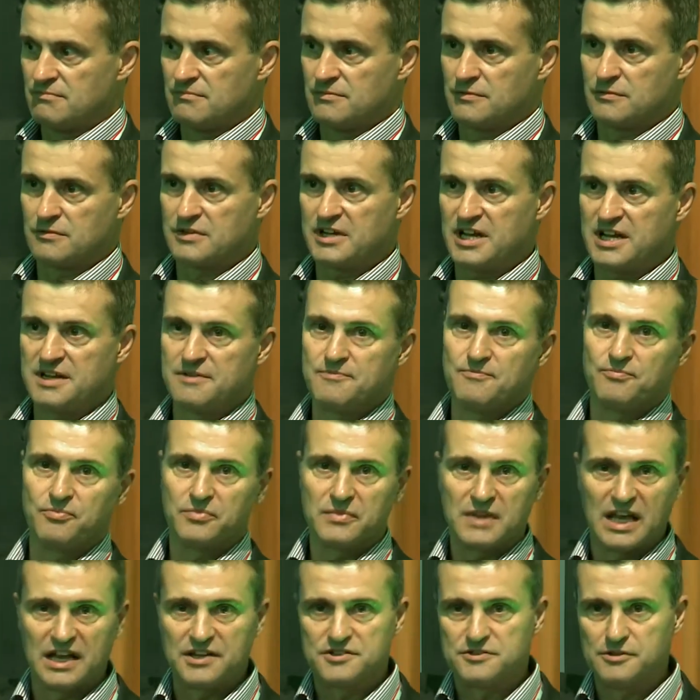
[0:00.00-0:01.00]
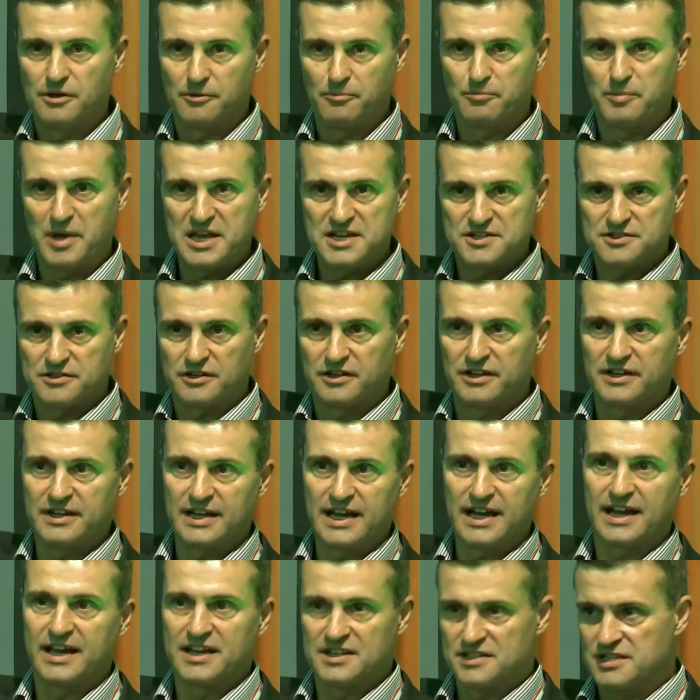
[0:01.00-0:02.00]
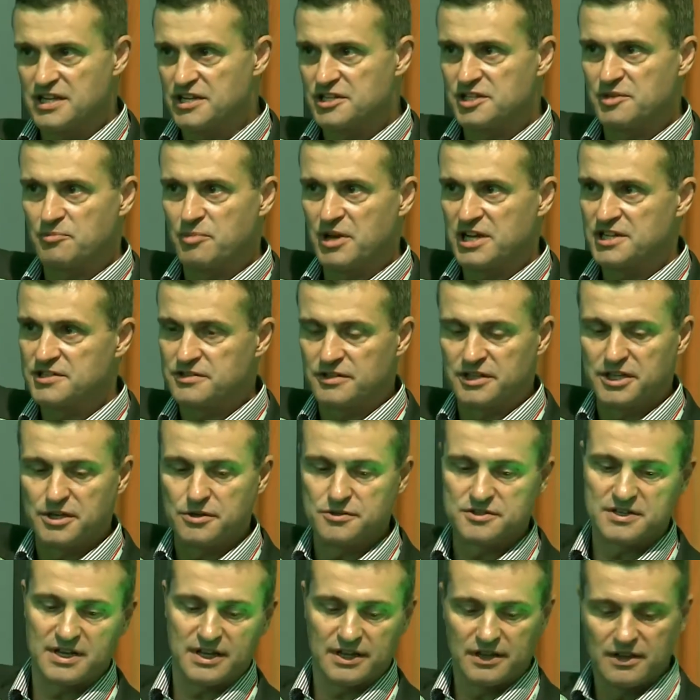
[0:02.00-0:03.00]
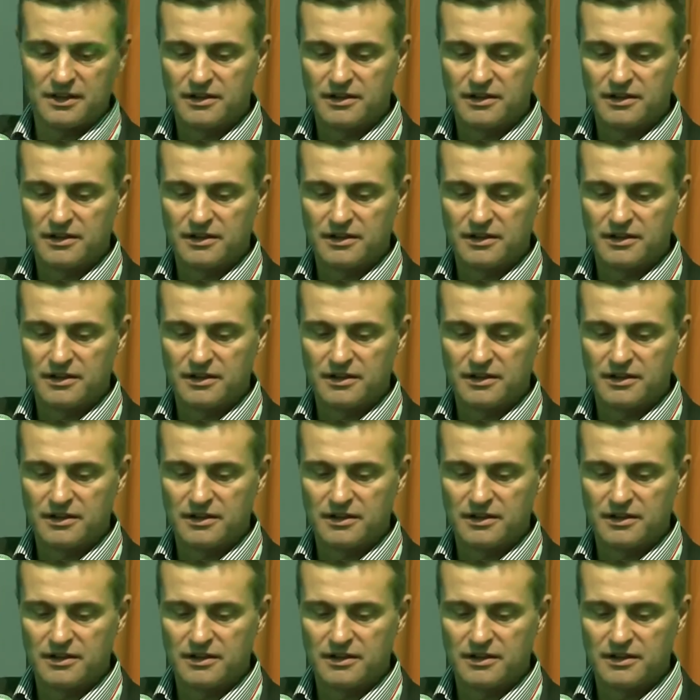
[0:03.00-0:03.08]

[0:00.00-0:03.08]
Okay? It's not based on an ACK, it's actually based on a user.